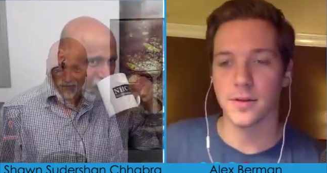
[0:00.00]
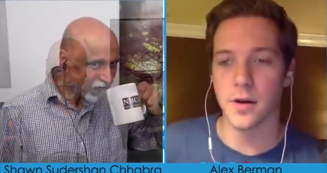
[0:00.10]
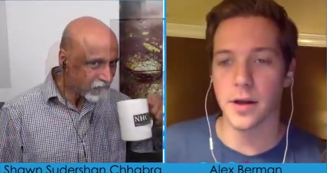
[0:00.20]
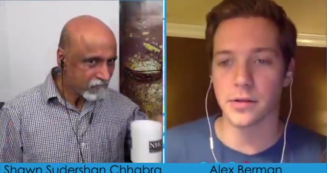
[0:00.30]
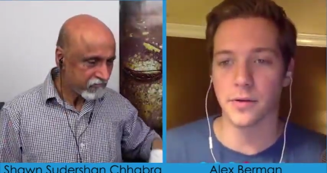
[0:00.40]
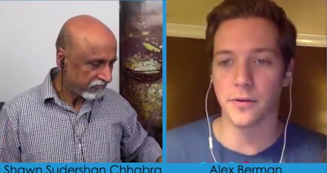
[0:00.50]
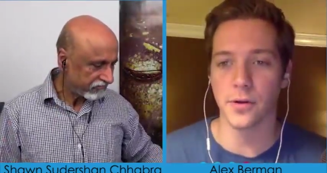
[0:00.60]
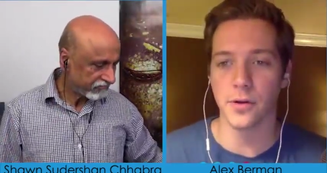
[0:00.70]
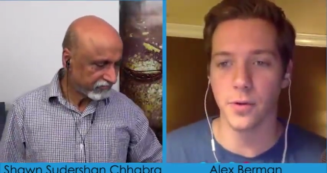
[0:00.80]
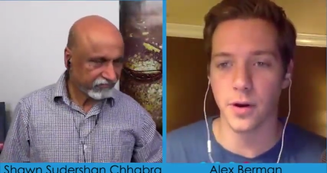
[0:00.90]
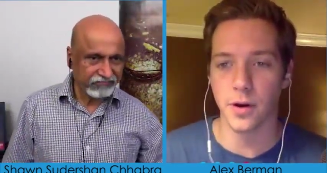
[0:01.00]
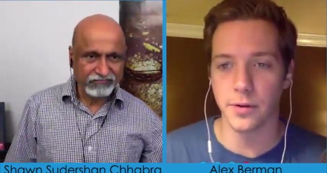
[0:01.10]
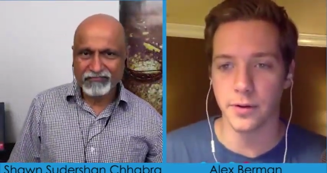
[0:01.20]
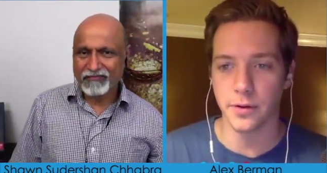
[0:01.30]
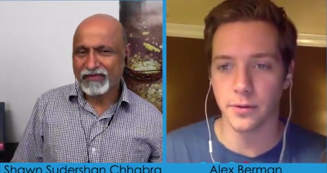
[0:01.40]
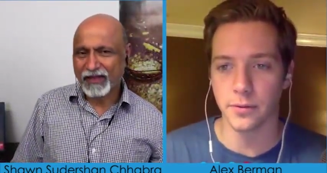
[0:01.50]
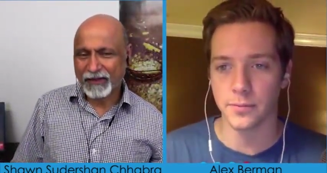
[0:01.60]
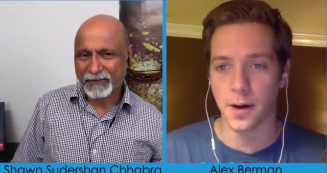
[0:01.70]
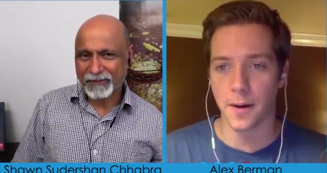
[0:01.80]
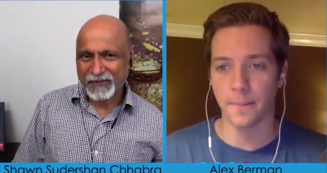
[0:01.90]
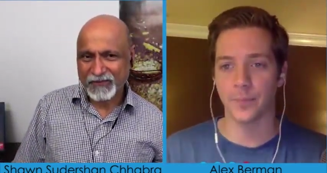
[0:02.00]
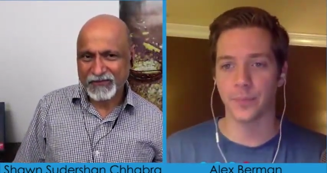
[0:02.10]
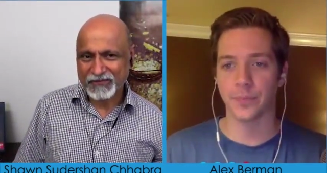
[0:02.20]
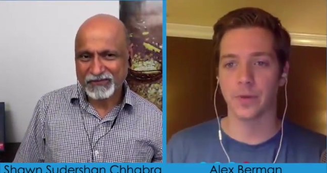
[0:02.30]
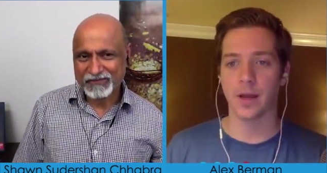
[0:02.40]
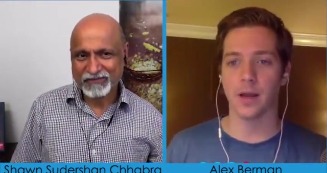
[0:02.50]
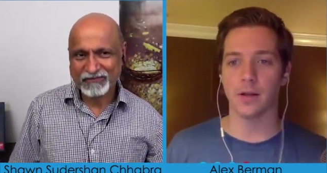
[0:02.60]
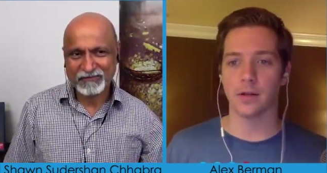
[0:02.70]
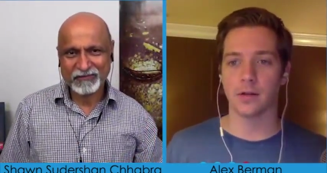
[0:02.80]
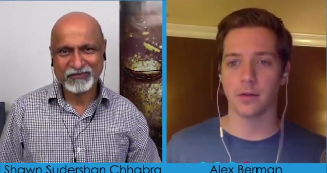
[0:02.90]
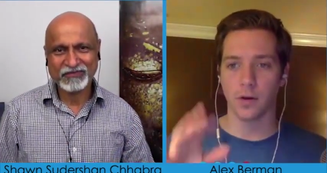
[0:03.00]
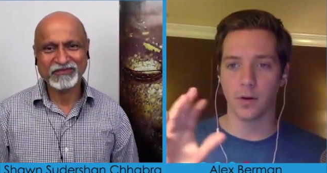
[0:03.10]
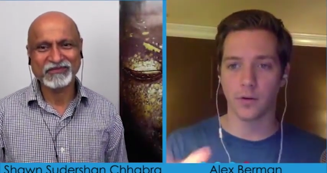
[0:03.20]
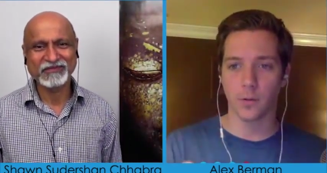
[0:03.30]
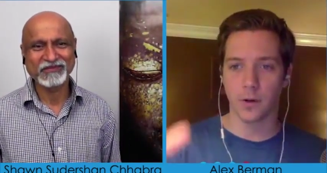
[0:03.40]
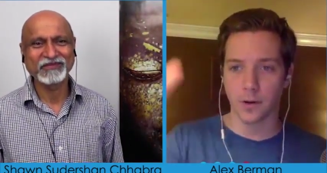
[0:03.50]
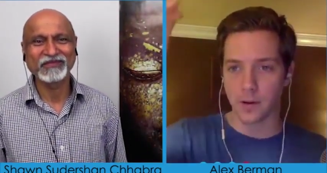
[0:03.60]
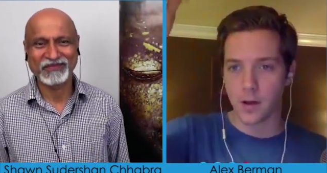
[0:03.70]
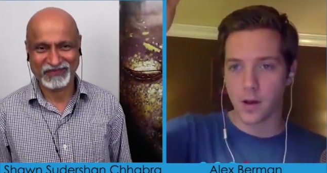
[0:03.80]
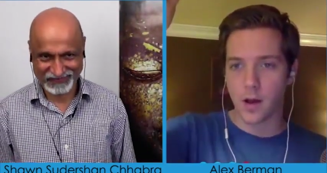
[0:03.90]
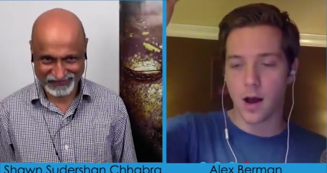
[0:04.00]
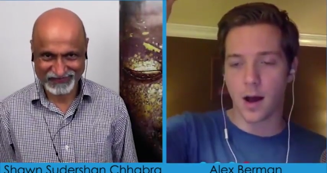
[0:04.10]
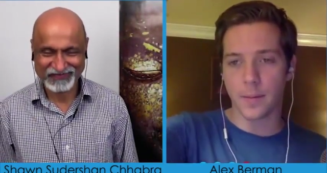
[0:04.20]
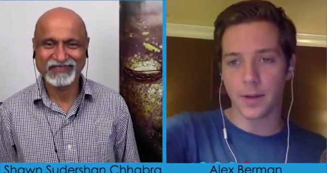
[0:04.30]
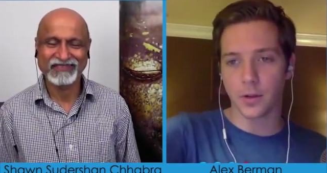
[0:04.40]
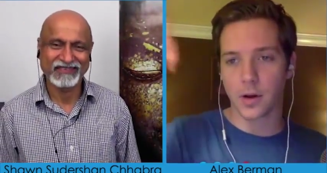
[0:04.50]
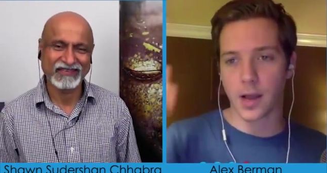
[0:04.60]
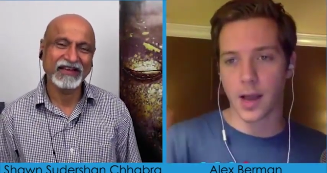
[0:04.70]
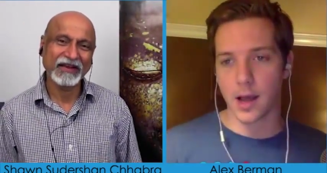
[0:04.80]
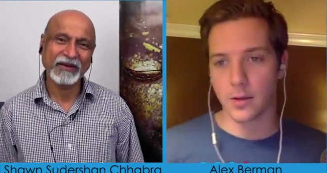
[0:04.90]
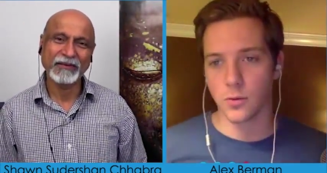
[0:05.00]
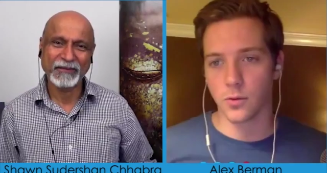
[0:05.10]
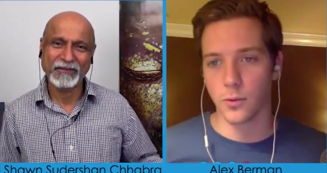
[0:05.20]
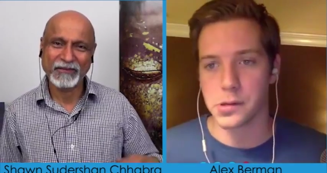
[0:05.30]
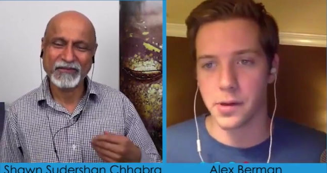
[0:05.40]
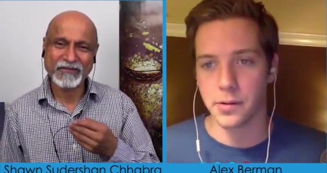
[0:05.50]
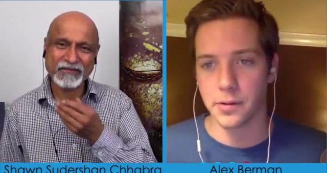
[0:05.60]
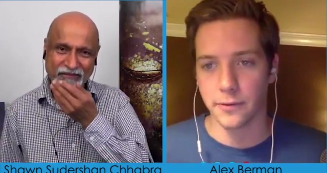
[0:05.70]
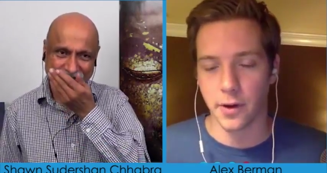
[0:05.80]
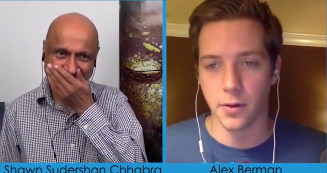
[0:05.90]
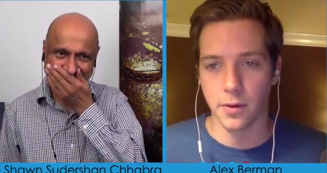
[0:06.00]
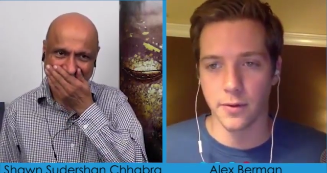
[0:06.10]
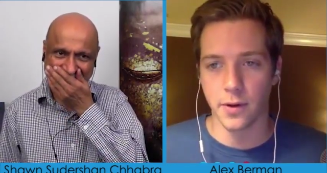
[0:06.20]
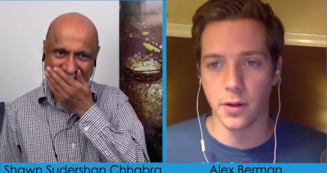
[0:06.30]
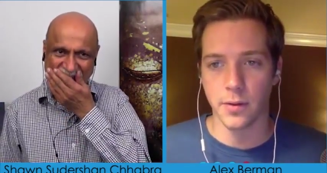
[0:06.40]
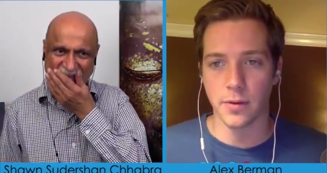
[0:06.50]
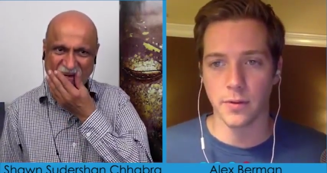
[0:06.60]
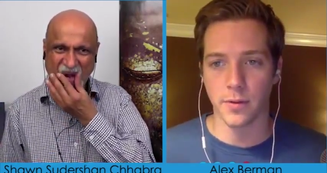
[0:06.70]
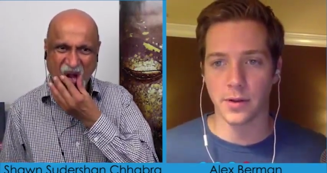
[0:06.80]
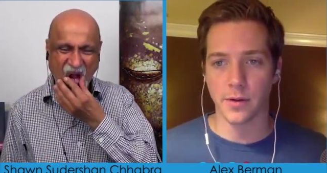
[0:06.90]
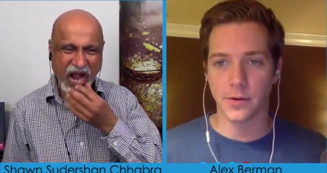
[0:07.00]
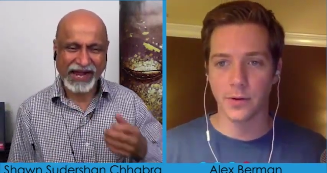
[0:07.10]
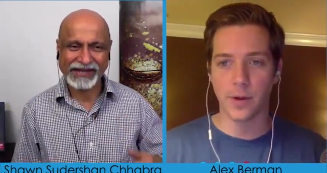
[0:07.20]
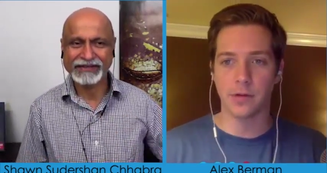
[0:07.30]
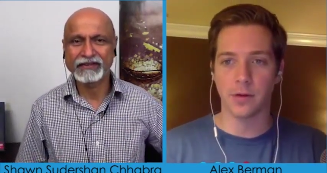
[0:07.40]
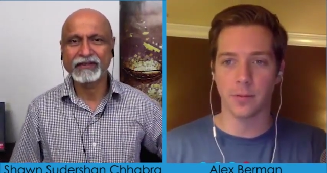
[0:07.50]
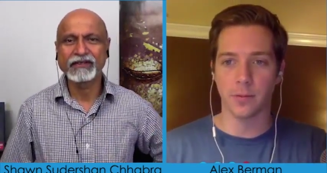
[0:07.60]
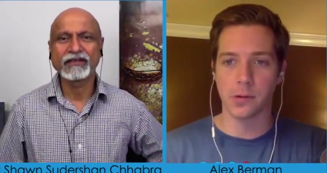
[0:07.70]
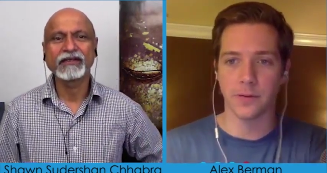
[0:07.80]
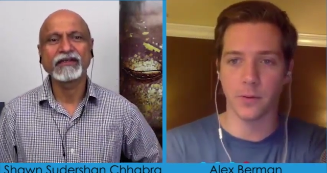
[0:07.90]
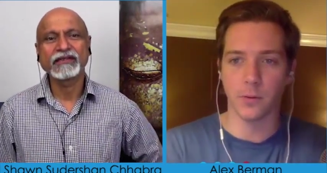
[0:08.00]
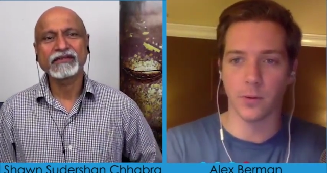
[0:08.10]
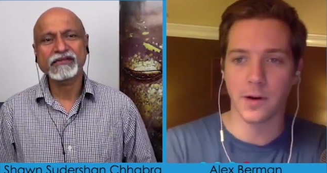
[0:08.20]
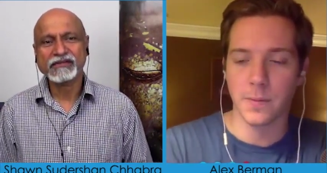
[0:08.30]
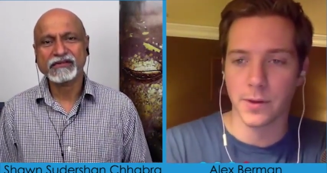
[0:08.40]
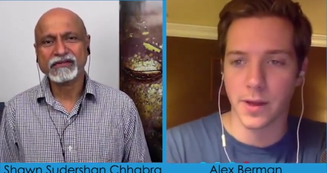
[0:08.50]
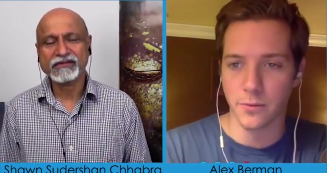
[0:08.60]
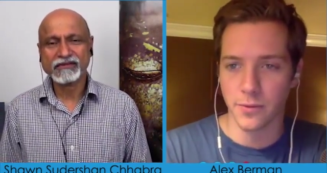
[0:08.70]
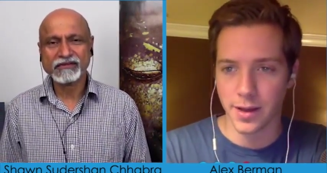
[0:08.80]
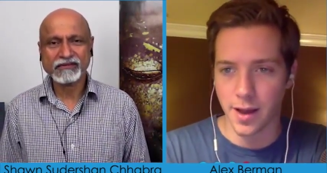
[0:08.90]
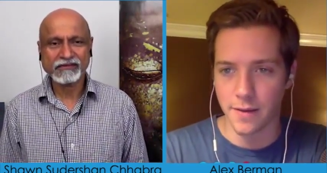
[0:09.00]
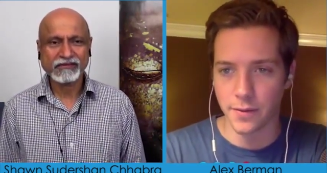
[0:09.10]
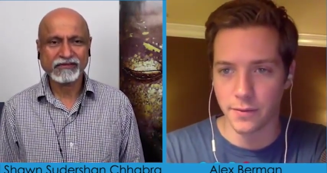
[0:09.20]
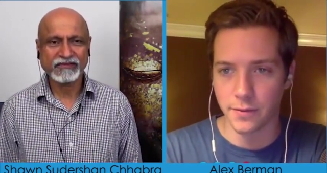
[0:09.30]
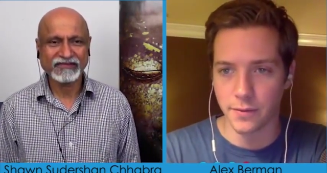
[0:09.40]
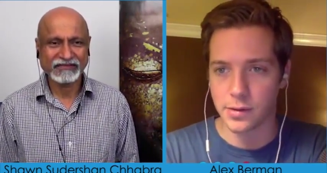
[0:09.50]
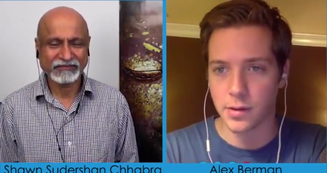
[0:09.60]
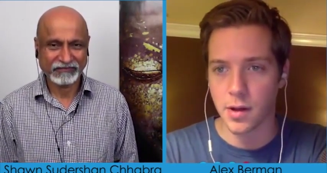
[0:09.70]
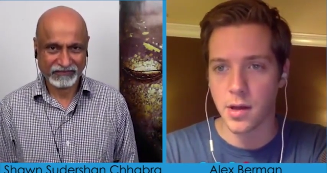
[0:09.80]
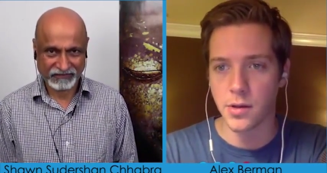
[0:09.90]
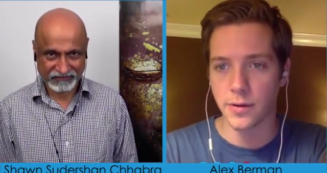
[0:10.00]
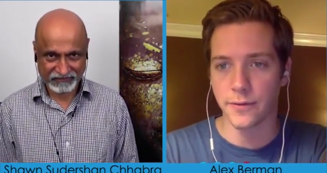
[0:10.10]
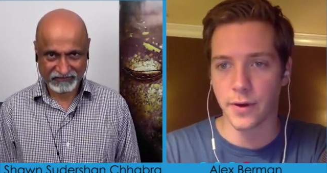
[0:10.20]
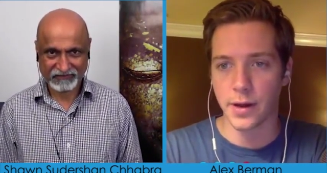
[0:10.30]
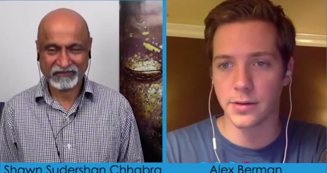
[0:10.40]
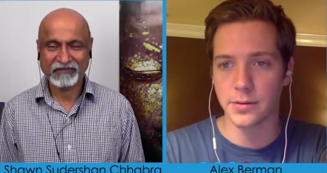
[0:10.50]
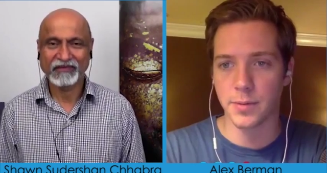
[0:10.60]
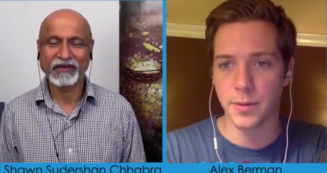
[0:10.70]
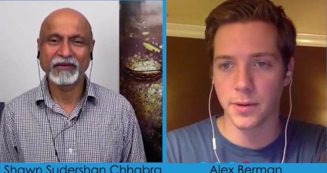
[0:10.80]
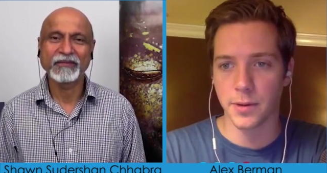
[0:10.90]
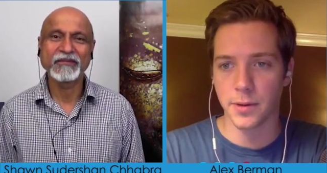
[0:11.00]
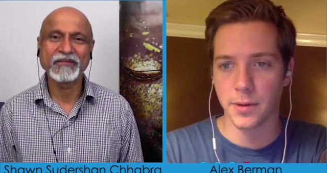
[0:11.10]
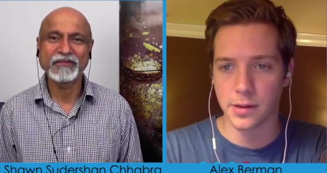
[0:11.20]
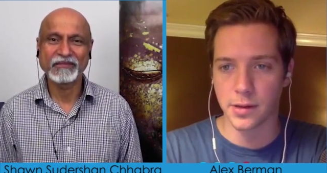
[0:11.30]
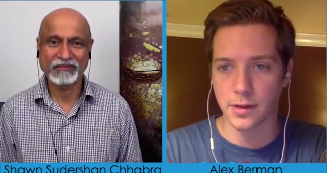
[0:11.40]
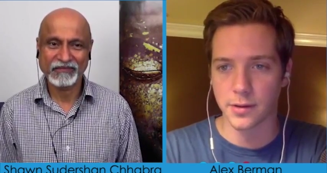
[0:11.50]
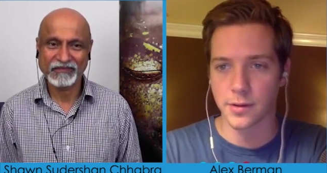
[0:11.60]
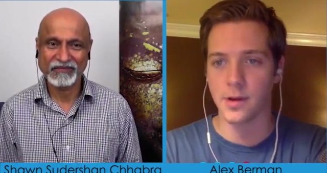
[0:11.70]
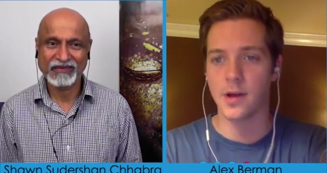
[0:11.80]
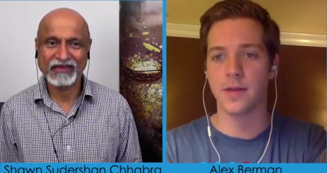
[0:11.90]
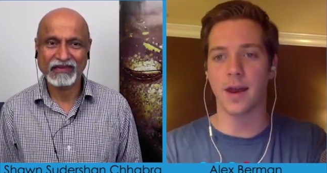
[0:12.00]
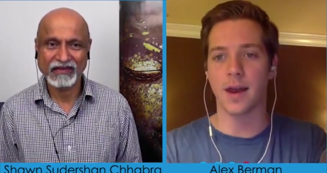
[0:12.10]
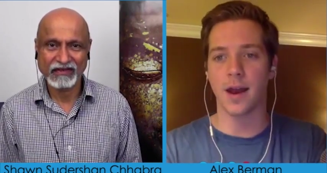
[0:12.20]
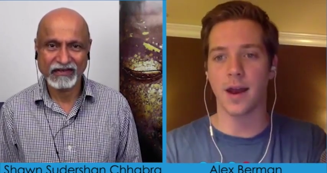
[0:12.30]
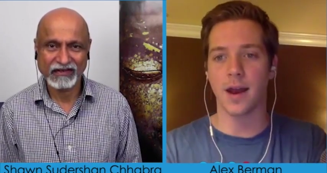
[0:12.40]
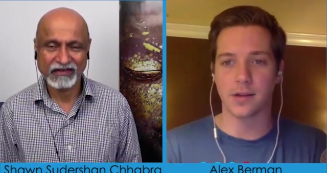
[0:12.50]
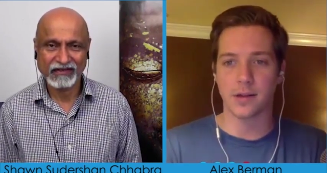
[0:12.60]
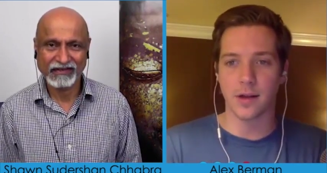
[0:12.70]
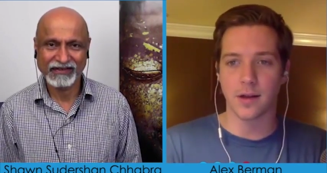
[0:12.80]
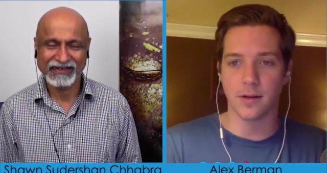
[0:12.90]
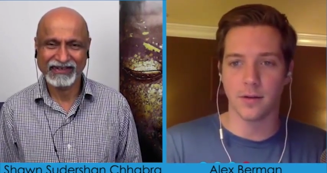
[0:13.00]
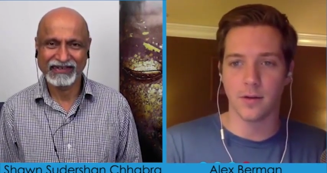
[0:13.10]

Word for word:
Speaker 1: Okay, so for you, what I would do um, is go to Twitter um, and look at the ratios of follower to followee. Right, there are two ways you could approach it. If you wanted people that really have influence, you could find people in the business sector that have, let's say,